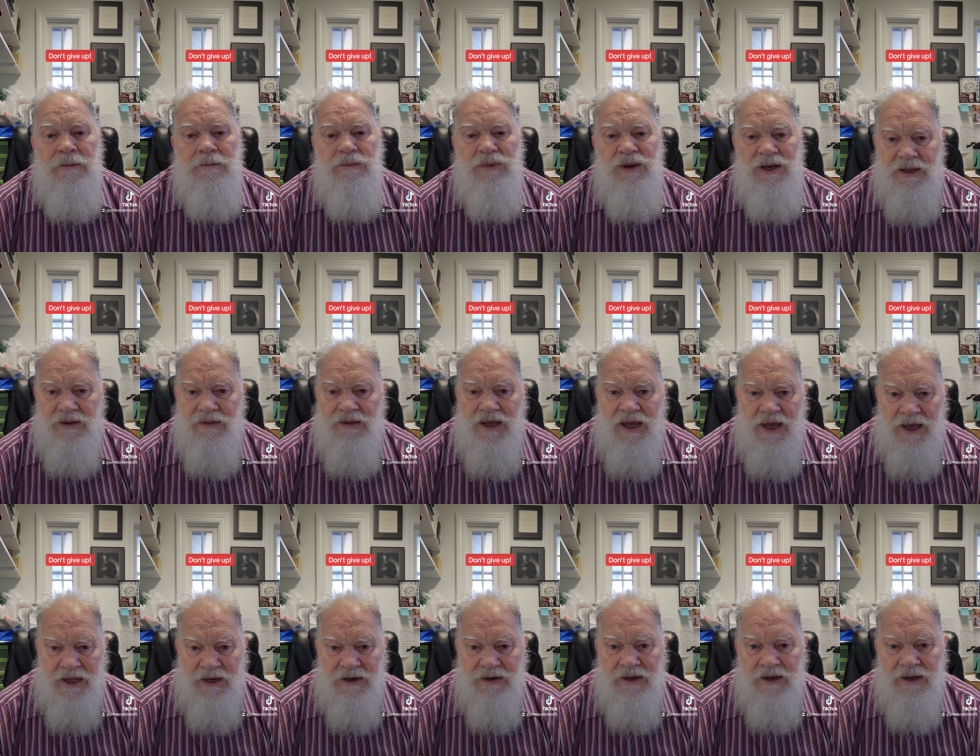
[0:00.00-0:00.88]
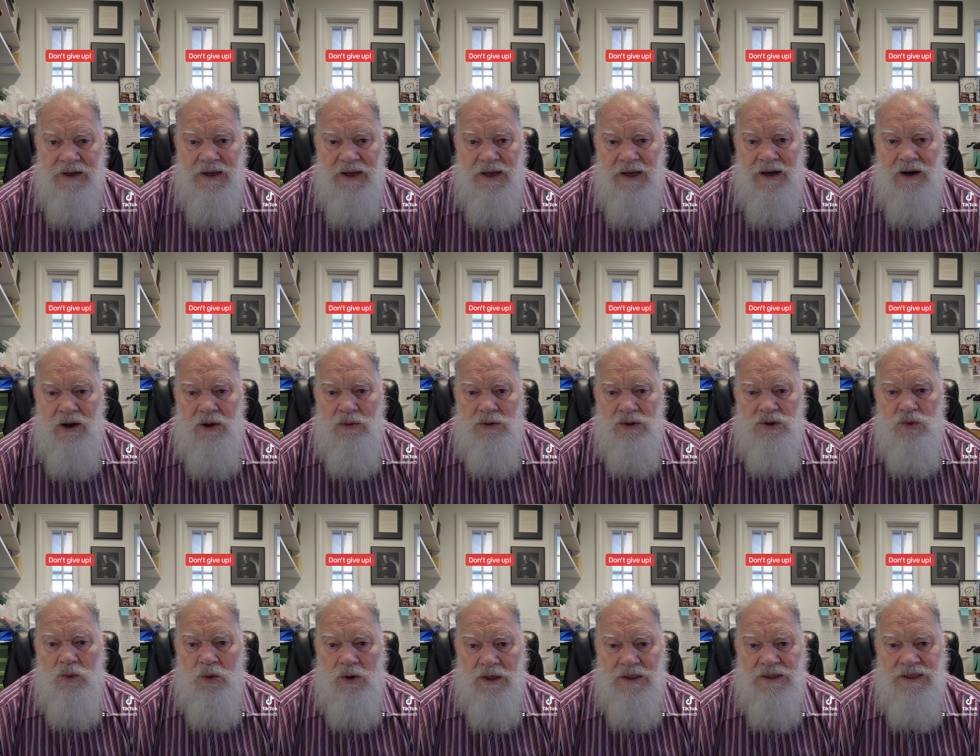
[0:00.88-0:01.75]
But in the end, it always
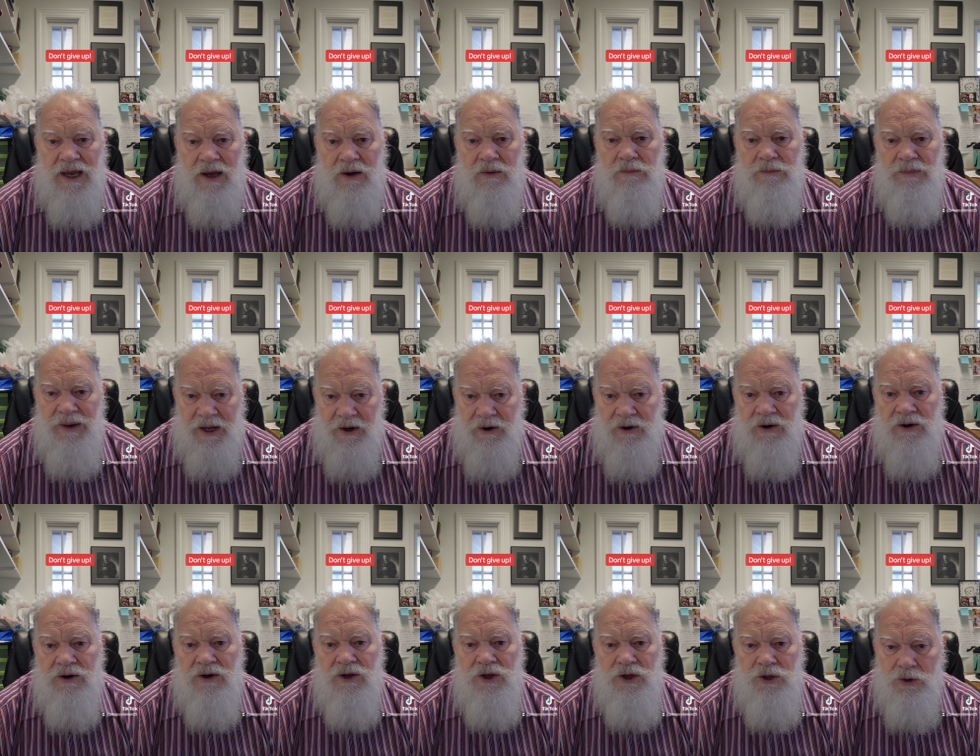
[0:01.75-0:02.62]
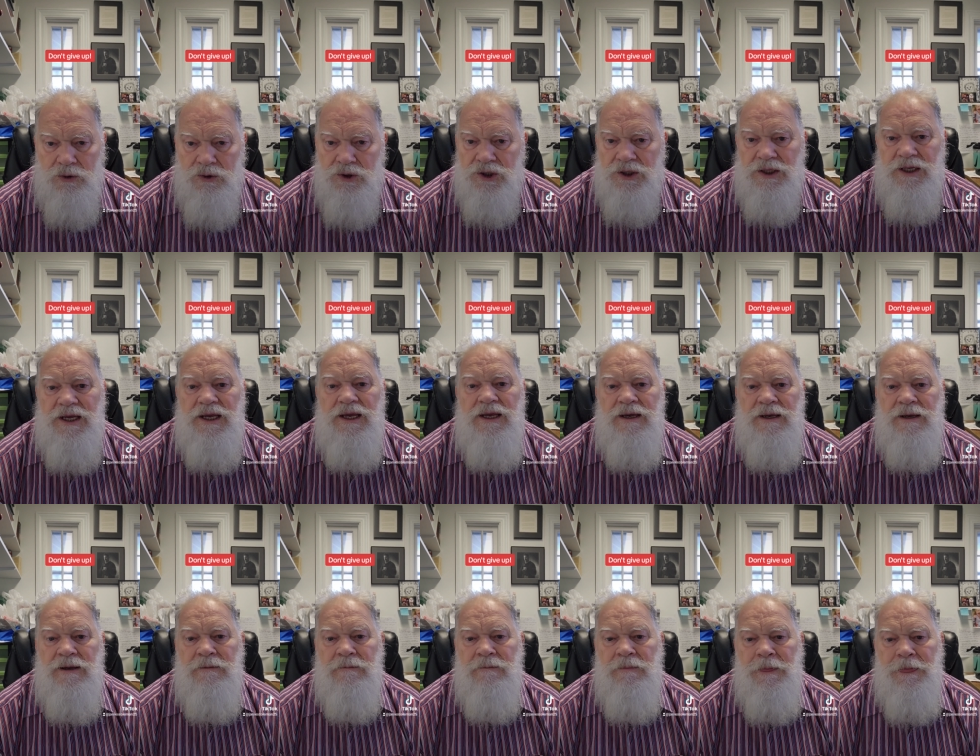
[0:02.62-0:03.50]
works out better, usually,
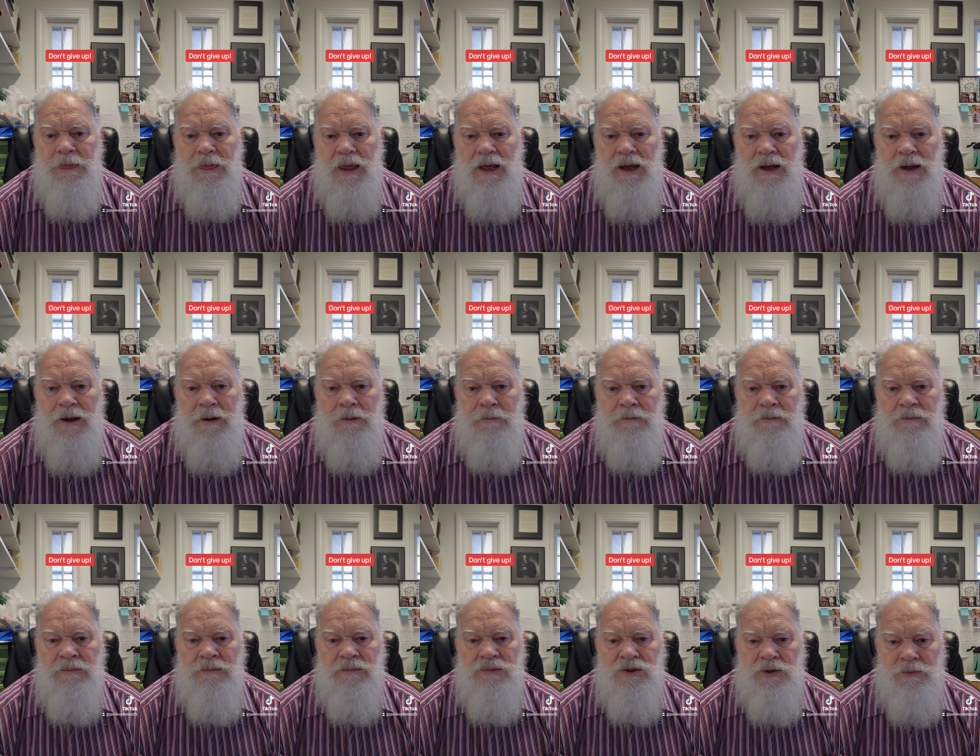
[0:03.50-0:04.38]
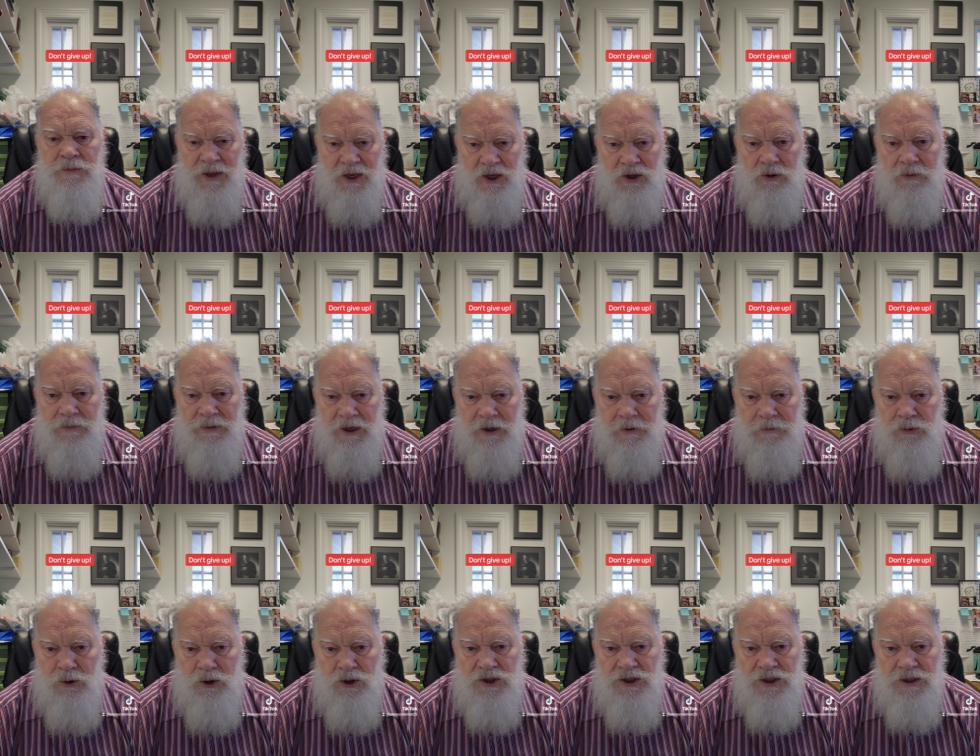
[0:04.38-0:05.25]
um, to make you a better
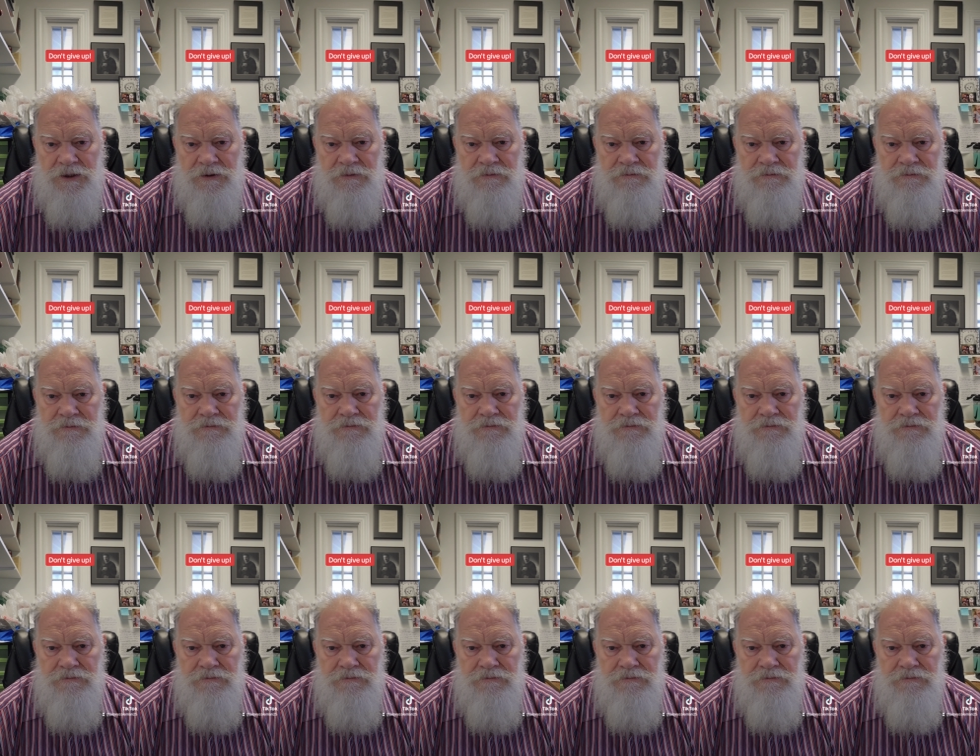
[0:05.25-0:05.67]
person.